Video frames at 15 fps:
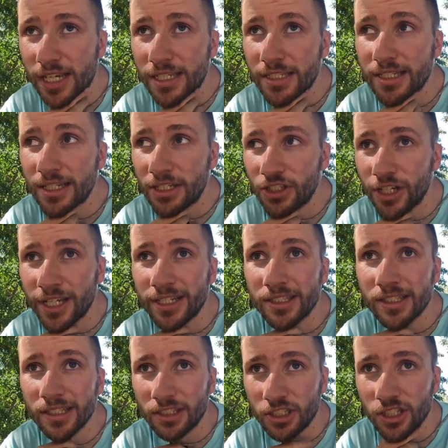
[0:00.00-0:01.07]
chased and
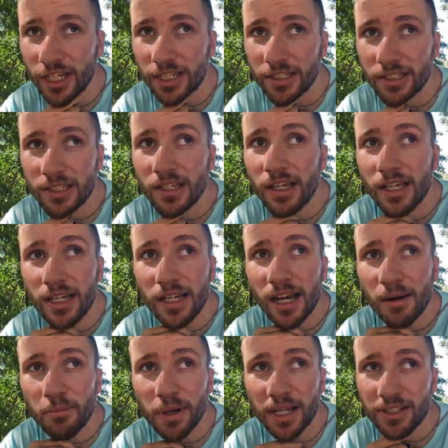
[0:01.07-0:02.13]
chased and chased.
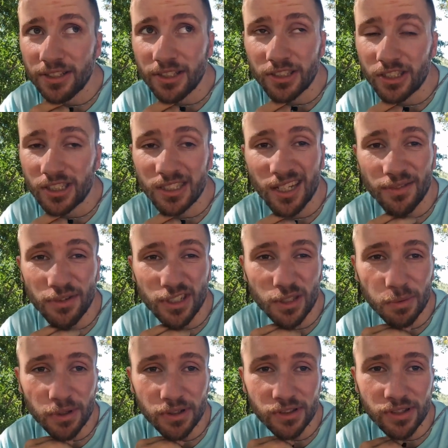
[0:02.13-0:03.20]
And bless her, she's never
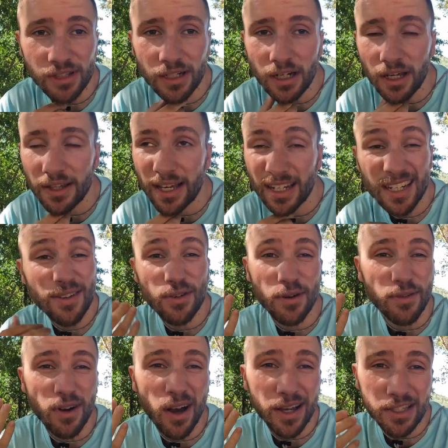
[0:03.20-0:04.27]
experienced anything like that. Neither
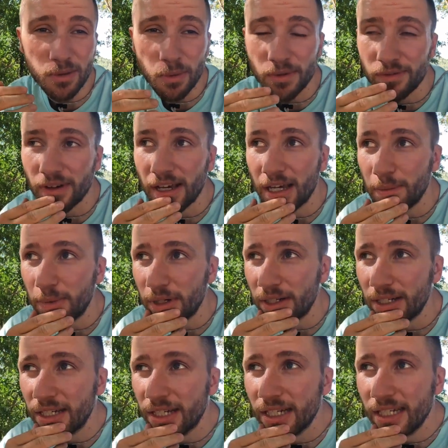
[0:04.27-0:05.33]
have I, to be fair,
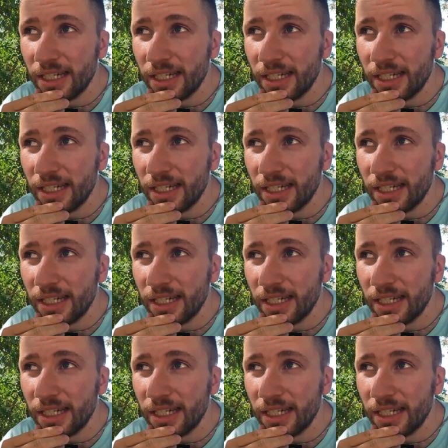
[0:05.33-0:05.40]
but